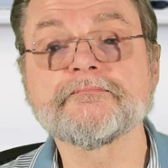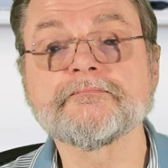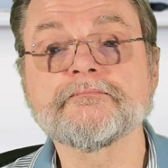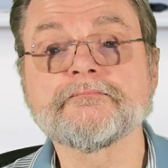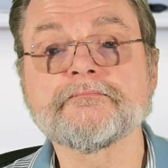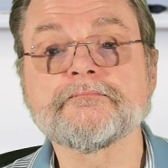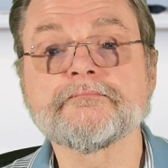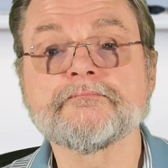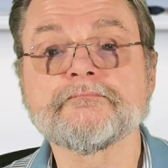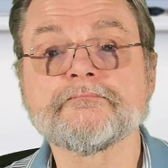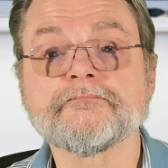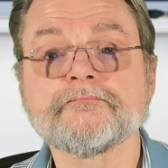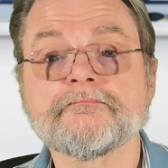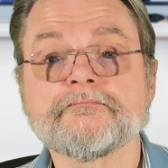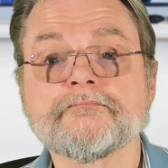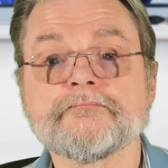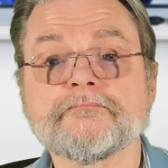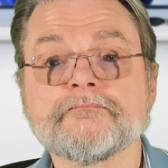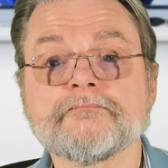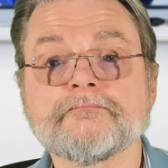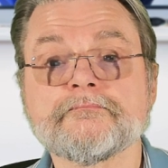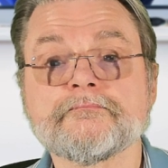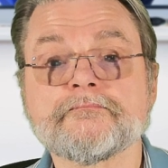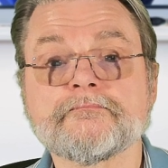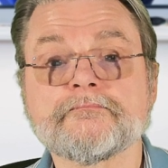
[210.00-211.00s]

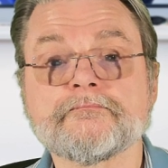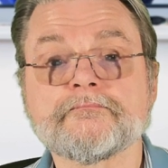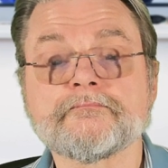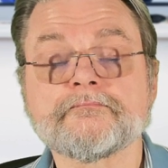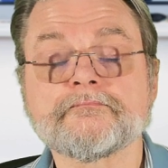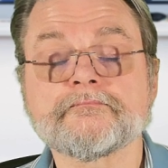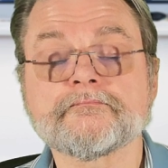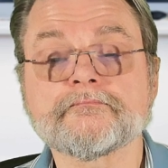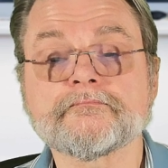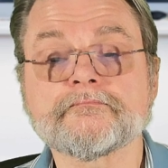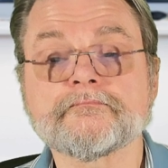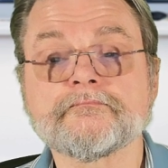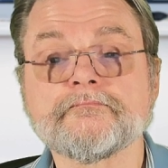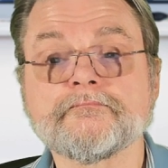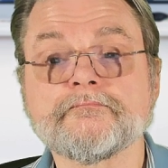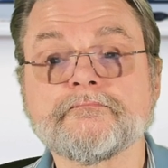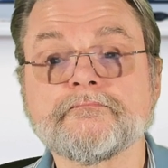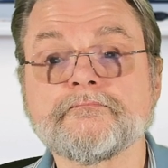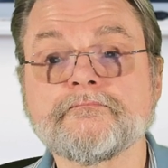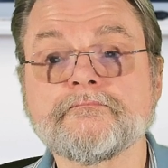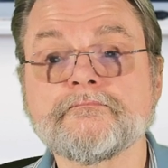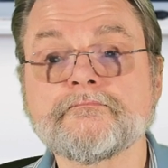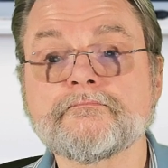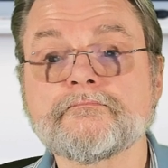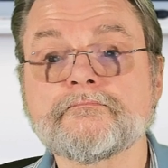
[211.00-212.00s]

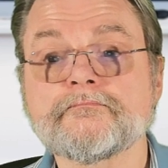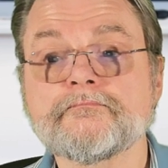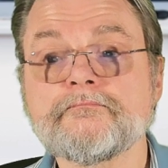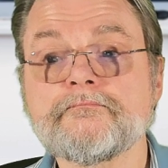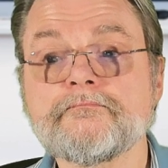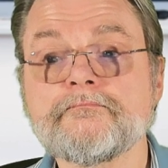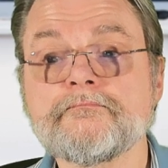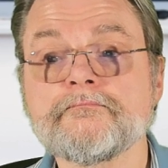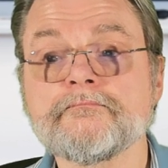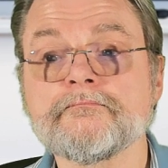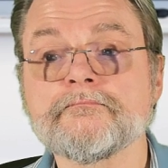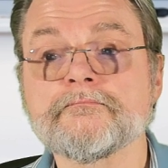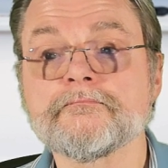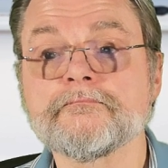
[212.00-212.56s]
(silence)